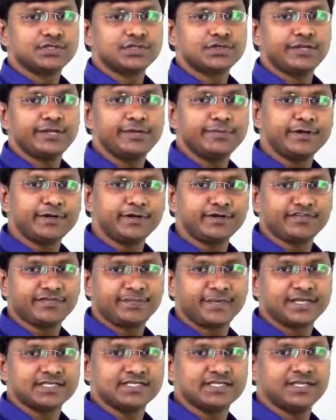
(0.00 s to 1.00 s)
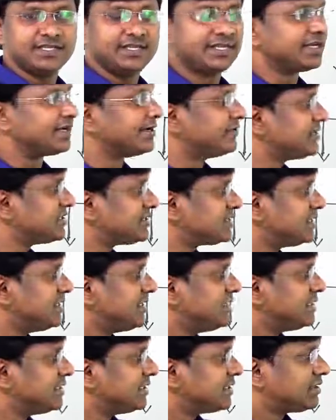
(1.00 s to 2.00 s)
and the treatment of myasthenia gravis.
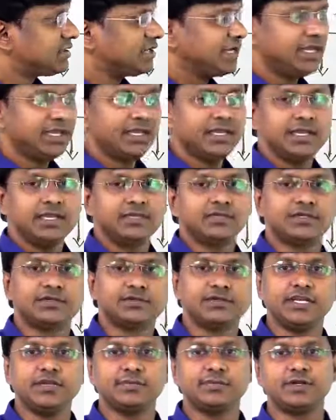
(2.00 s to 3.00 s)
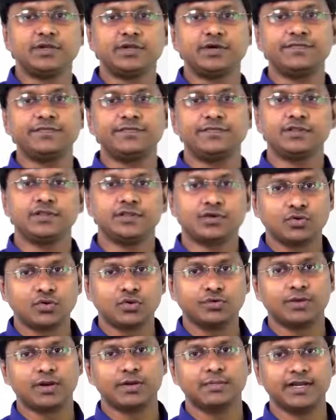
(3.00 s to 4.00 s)
Three, in the treatment of the
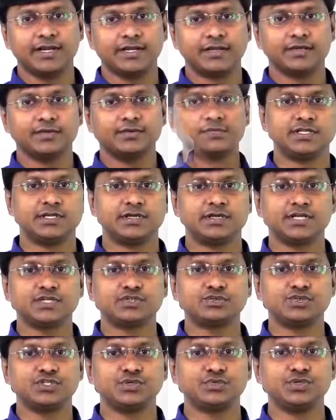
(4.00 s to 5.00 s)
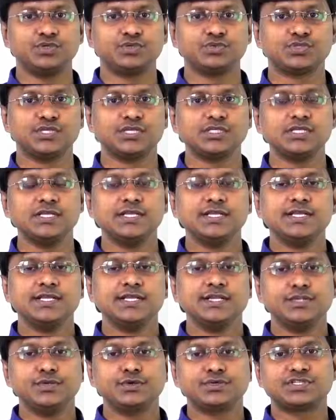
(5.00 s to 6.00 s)
cobra bite. The drugs which we use is
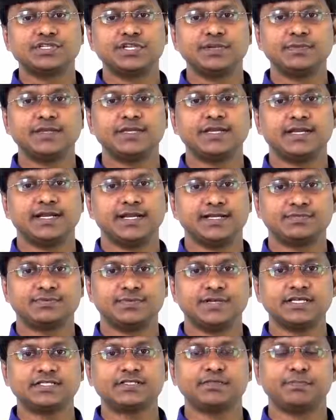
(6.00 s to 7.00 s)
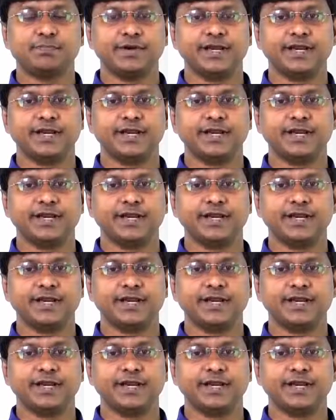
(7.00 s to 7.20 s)
neostigmine and as well as